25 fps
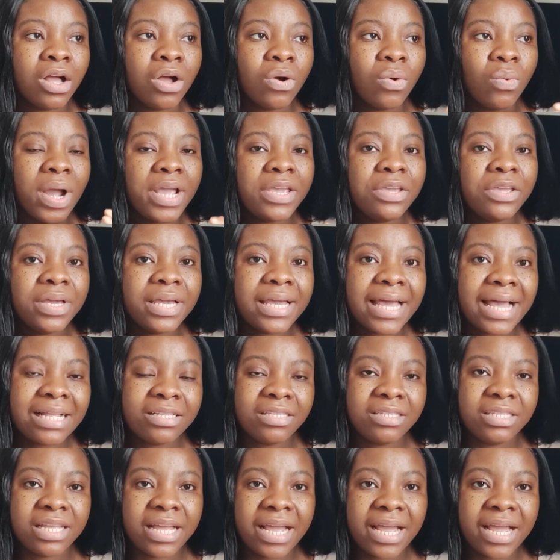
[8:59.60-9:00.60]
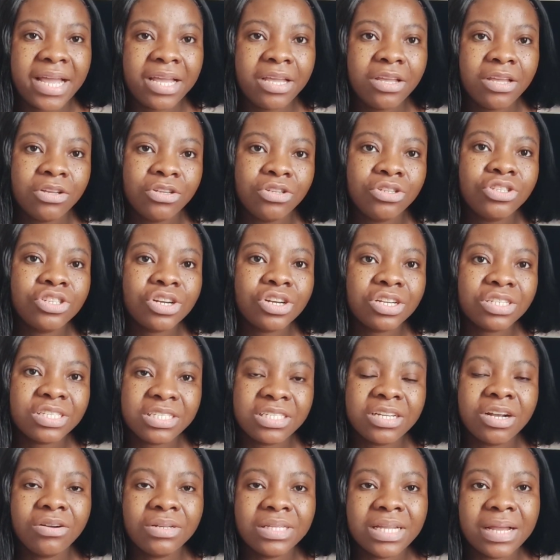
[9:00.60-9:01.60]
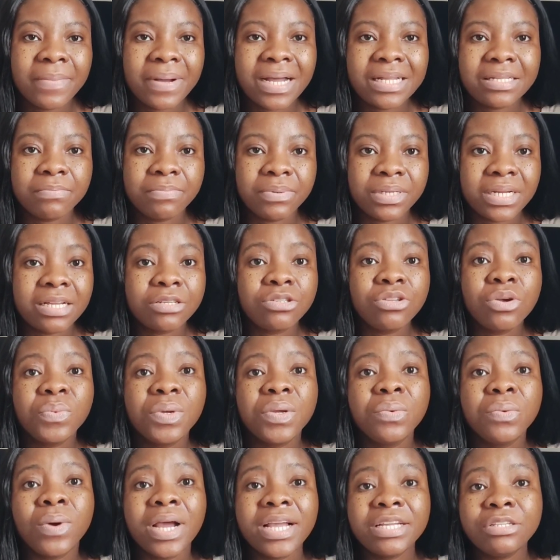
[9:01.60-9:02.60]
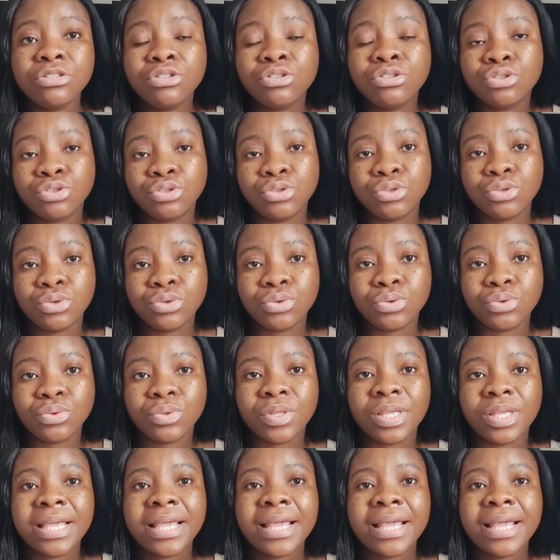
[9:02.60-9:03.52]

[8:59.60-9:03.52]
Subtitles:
when you get there, you just tell them at the border. So we went to